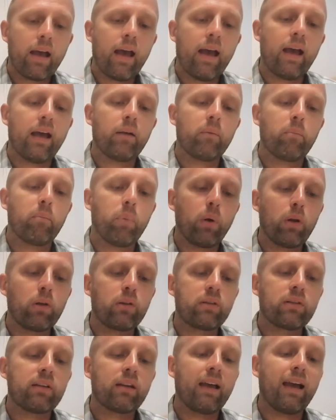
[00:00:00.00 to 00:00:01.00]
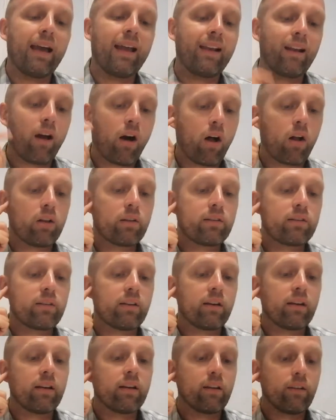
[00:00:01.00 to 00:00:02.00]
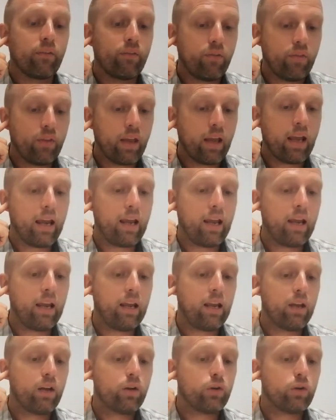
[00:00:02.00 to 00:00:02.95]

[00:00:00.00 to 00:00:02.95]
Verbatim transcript: and built an altar there